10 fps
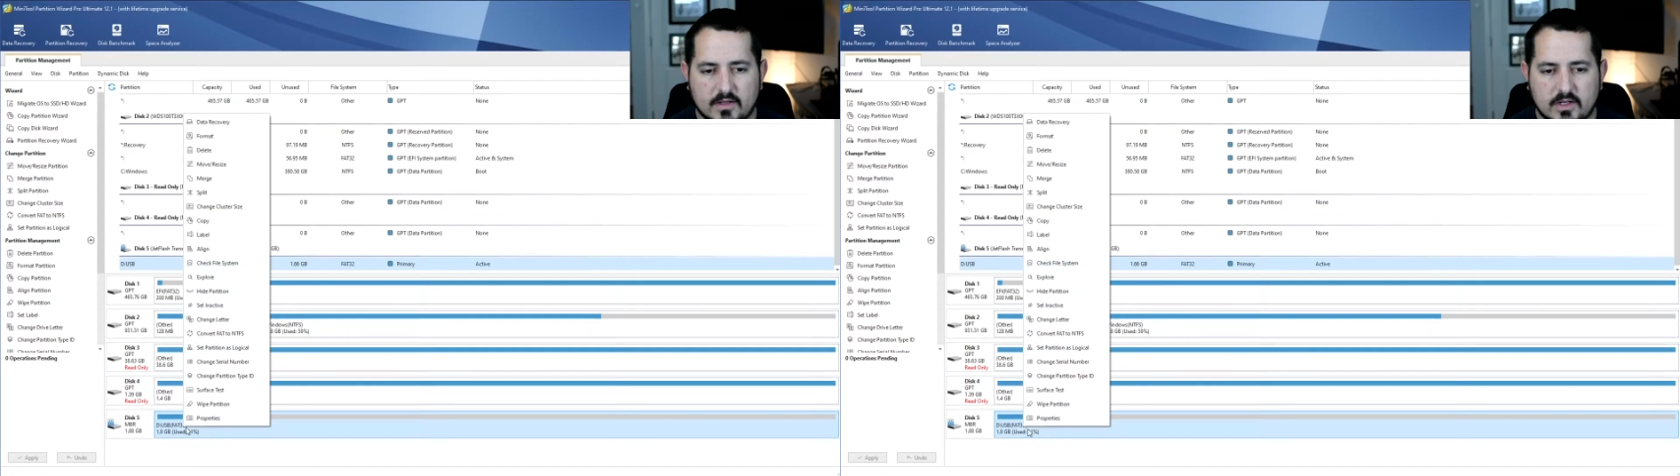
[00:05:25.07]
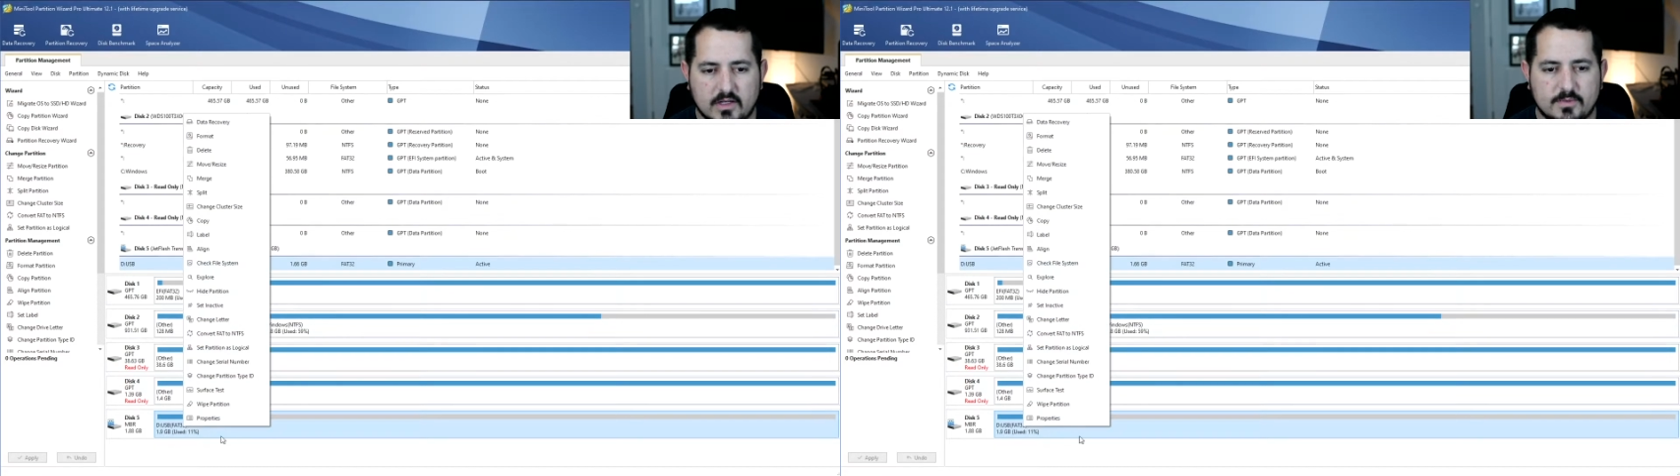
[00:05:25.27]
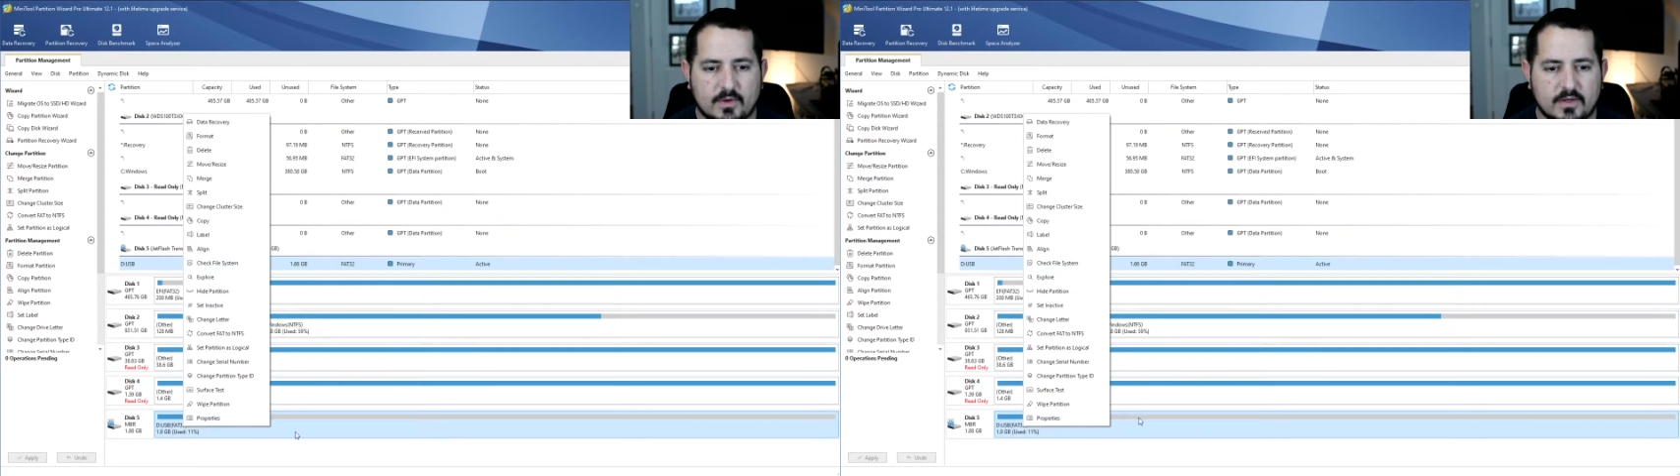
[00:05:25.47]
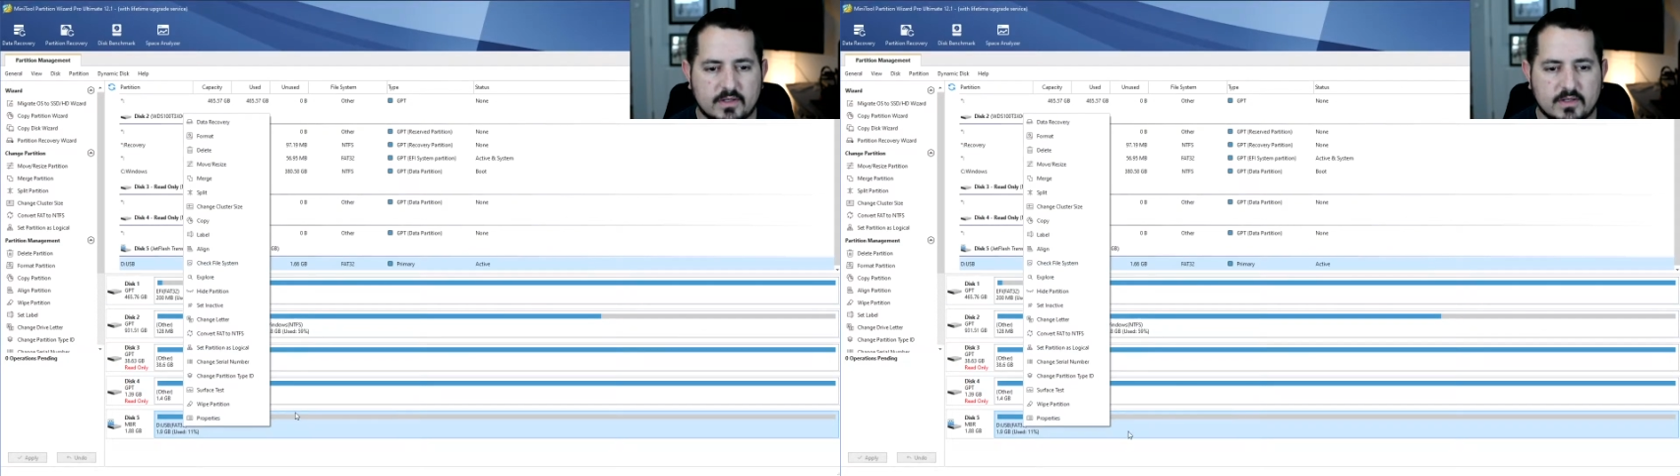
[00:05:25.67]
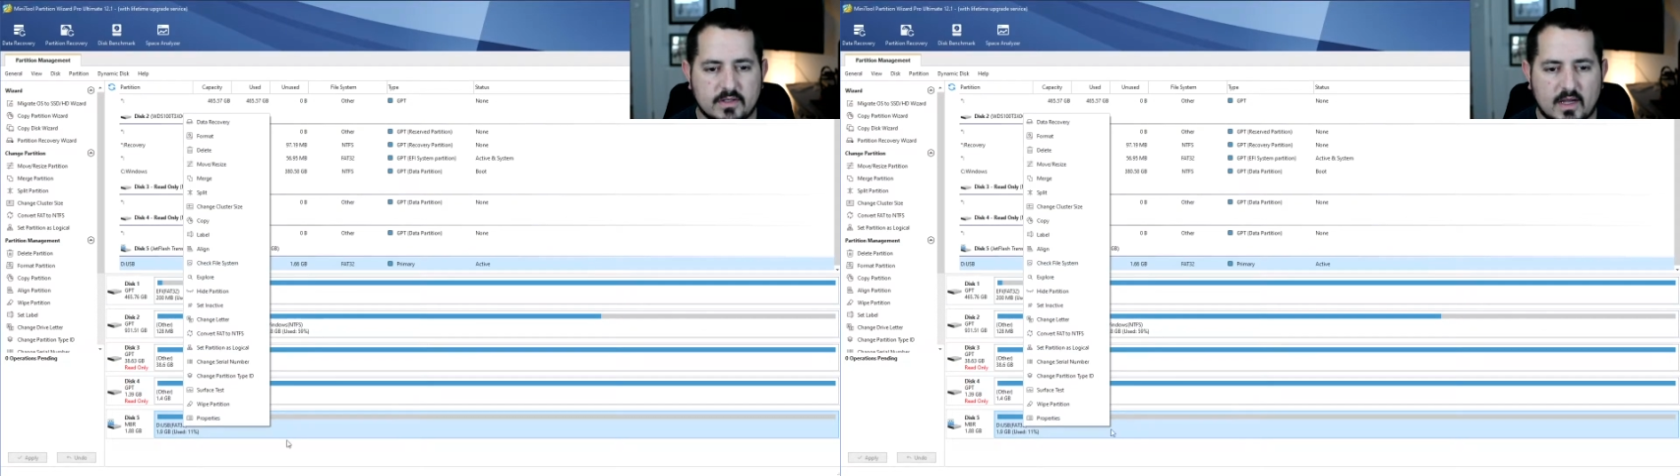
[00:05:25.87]
to change the
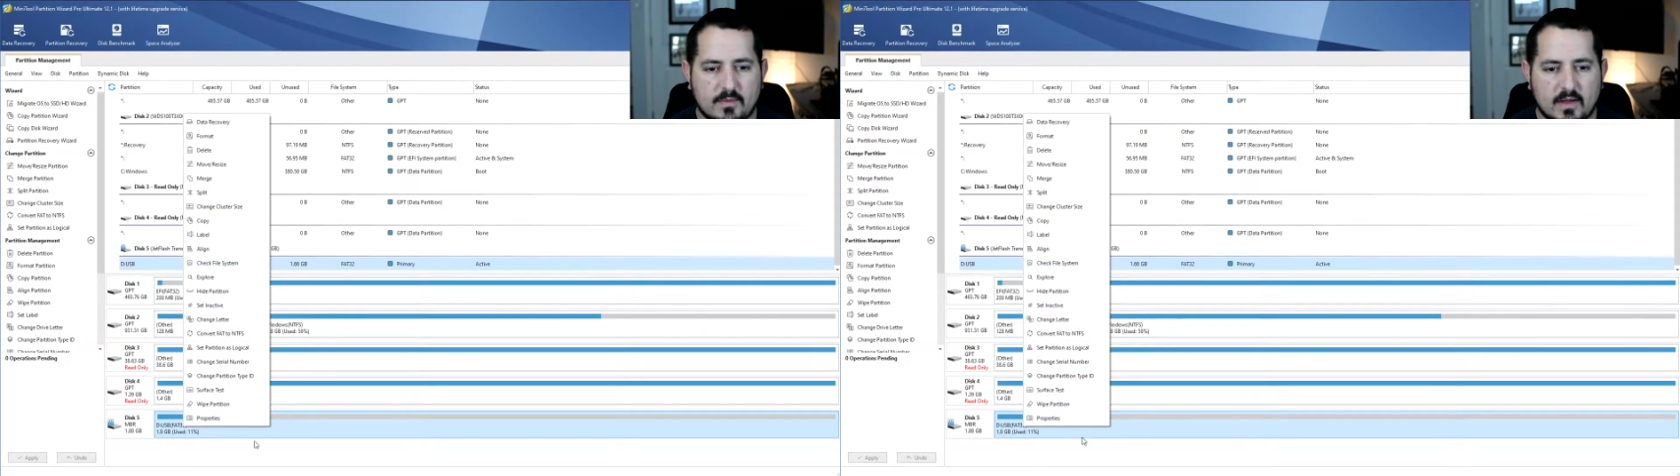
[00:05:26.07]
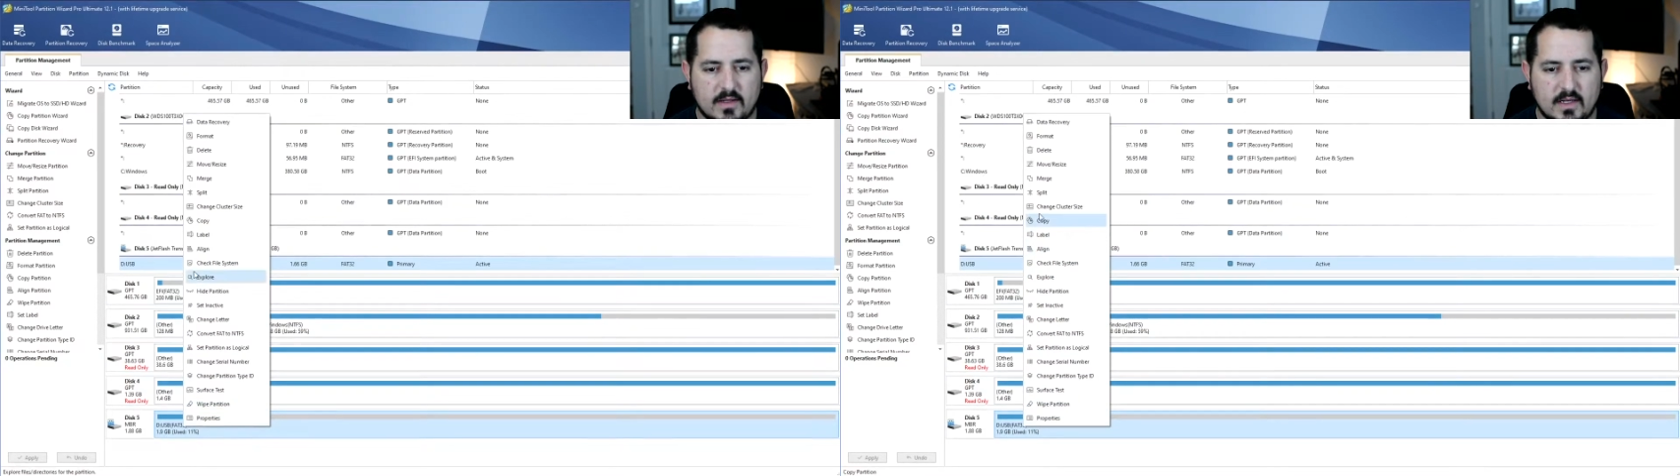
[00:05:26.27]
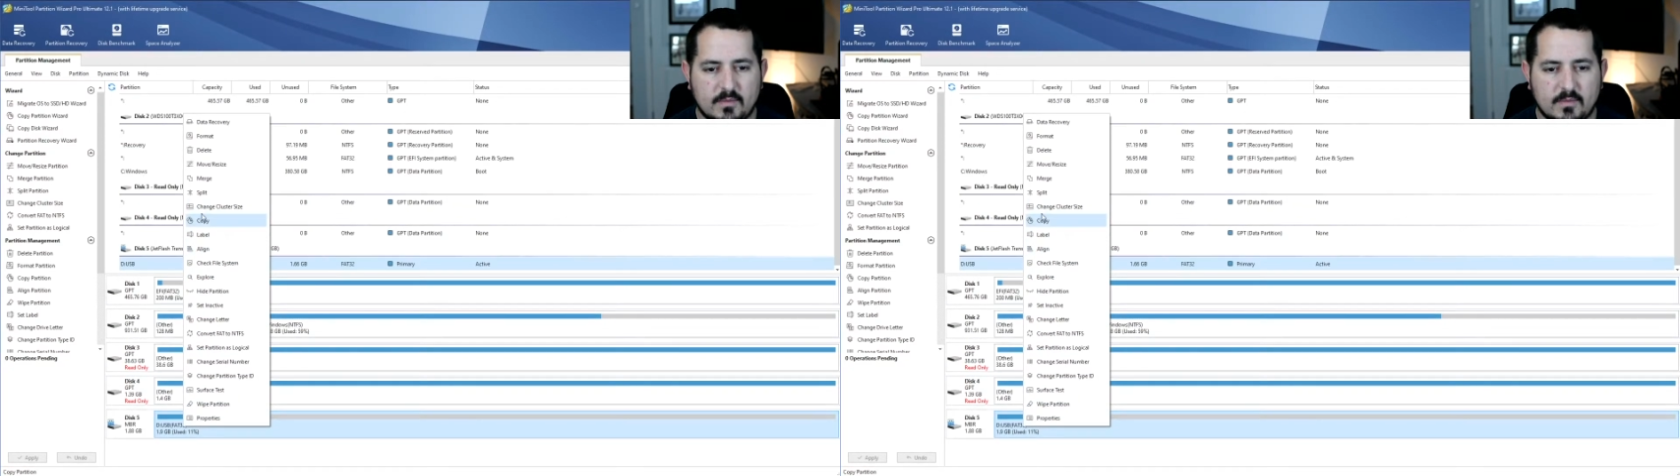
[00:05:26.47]
partition type ID,